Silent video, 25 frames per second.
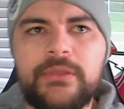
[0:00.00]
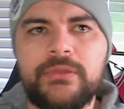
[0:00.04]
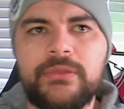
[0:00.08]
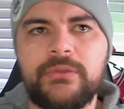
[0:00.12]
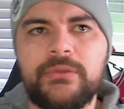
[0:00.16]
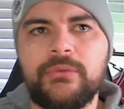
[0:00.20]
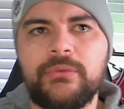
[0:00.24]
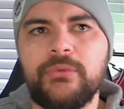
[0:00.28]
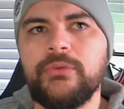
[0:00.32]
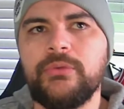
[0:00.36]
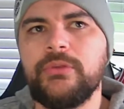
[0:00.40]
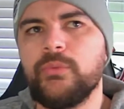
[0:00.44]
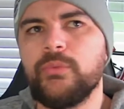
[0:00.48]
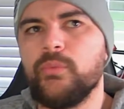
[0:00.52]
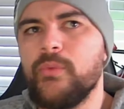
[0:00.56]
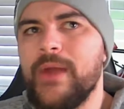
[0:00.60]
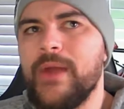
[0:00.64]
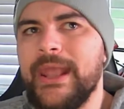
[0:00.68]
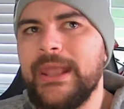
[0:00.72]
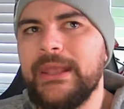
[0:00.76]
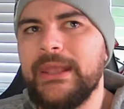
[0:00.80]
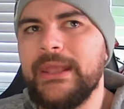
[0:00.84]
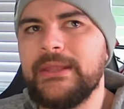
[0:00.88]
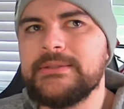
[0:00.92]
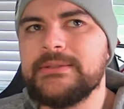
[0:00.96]
through the
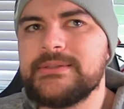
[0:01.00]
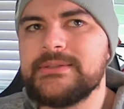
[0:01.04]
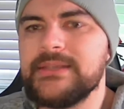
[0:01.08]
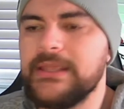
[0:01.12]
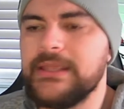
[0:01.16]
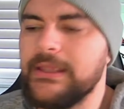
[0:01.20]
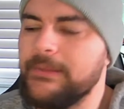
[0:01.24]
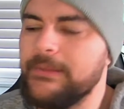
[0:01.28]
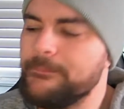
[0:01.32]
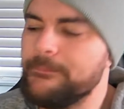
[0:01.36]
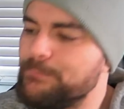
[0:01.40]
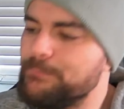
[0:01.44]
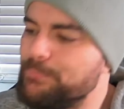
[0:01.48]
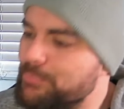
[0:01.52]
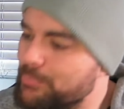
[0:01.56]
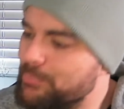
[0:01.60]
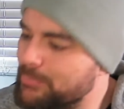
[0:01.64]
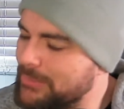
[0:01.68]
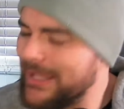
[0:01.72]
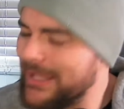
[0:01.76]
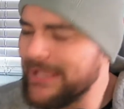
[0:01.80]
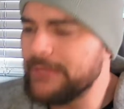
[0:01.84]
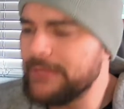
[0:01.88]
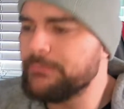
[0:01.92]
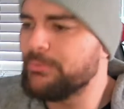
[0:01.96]
reins in
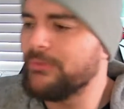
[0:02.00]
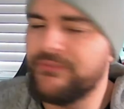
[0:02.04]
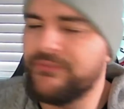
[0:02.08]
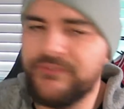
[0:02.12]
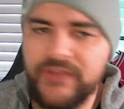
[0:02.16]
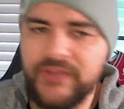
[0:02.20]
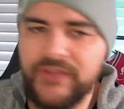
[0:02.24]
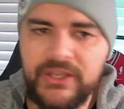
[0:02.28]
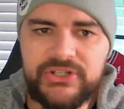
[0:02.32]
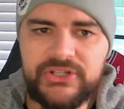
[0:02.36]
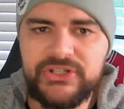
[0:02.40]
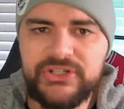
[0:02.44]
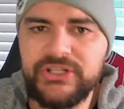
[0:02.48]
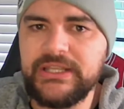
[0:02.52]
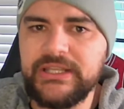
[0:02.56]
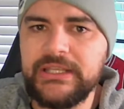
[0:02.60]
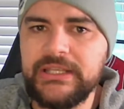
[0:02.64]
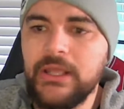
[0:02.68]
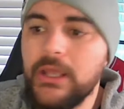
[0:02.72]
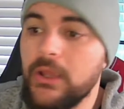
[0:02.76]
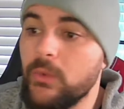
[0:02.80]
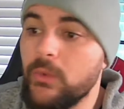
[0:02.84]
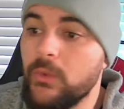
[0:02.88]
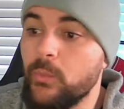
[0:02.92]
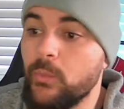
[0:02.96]
playing professionally,
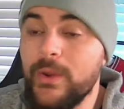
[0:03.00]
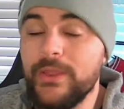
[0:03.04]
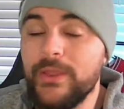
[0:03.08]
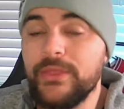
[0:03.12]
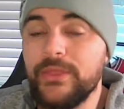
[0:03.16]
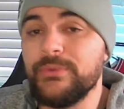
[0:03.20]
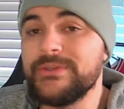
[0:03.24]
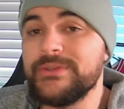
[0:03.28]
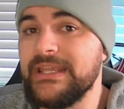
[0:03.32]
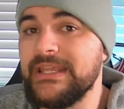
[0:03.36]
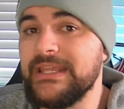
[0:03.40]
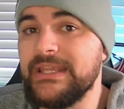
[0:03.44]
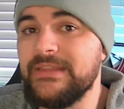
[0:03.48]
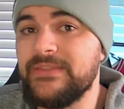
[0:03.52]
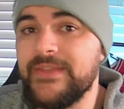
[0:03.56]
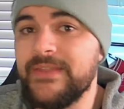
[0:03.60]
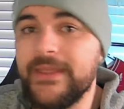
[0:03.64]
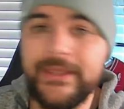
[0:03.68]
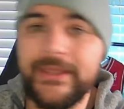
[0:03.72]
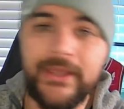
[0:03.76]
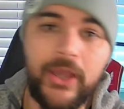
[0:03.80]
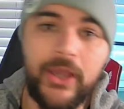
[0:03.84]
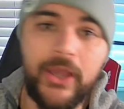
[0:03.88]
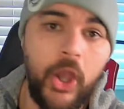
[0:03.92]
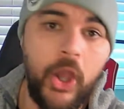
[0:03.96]
whether it's in
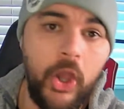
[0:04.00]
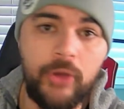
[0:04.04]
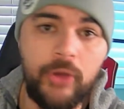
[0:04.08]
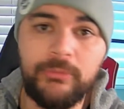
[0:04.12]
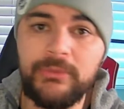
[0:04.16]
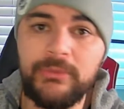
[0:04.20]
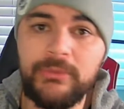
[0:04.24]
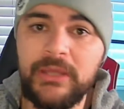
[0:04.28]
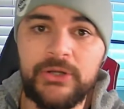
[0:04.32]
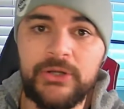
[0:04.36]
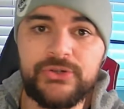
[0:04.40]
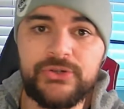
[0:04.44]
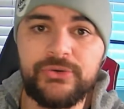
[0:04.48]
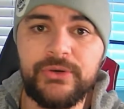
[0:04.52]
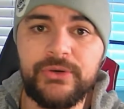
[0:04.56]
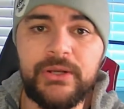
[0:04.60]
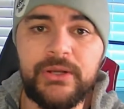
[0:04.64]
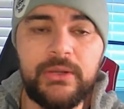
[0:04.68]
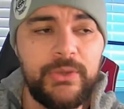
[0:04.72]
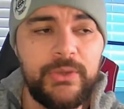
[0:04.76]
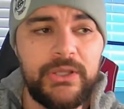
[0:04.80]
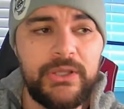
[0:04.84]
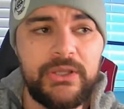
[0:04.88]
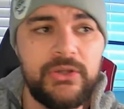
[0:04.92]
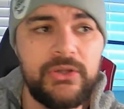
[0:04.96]
their home
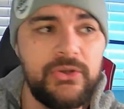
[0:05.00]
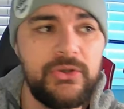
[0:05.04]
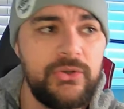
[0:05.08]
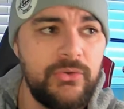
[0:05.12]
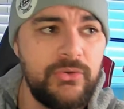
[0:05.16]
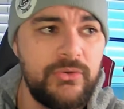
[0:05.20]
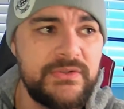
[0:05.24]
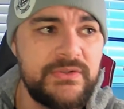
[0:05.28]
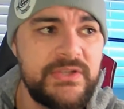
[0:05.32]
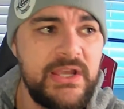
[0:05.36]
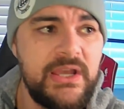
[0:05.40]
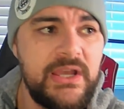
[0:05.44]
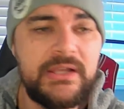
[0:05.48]
country, we can use